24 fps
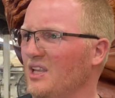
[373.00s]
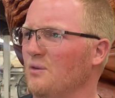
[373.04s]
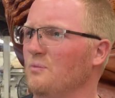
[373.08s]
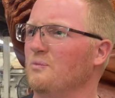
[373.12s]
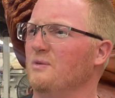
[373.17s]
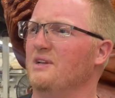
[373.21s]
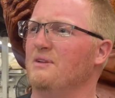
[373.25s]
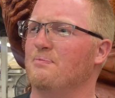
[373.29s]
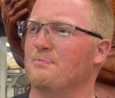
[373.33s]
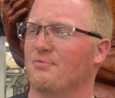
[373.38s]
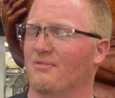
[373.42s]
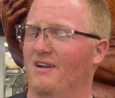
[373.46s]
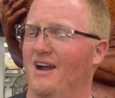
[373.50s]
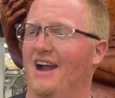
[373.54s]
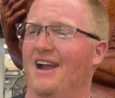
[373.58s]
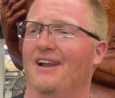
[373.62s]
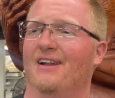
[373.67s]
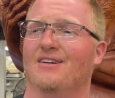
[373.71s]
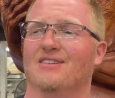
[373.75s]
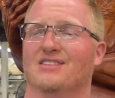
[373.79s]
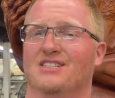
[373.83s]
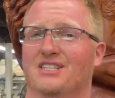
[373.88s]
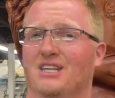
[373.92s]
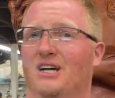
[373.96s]
We pride
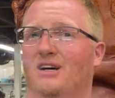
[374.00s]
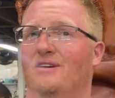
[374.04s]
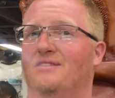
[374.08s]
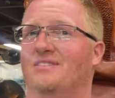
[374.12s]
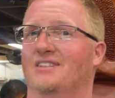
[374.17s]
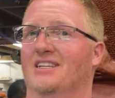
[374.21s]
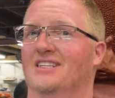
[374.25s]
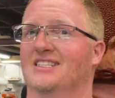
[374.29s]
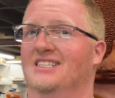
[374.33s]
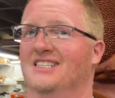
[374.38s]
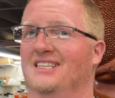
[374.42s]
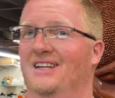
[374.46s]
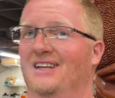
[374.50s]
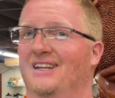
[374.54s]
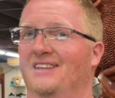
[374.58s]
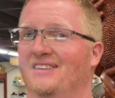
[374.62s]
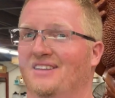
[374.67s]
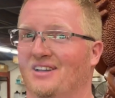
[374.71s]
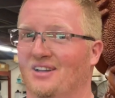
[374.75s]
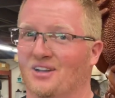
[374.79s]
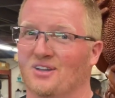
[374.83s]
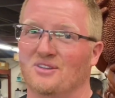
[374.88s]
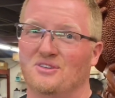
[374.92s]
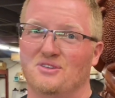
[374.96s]
ourselves on selling
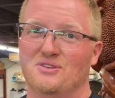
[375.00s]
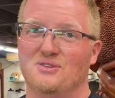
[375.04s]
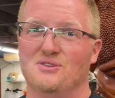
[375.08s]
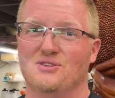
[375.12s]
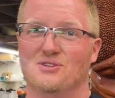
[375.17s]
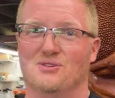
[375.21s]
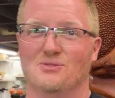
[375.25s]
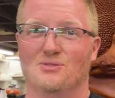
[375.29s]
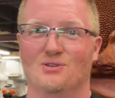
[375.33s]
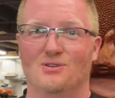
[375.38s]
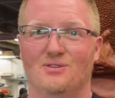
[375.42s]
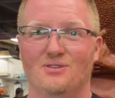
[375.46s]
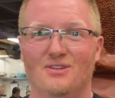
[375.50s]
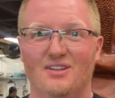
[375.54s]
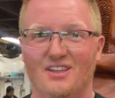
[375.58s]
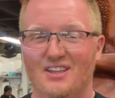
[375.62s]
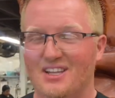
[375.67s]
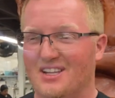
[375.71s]
the unusual.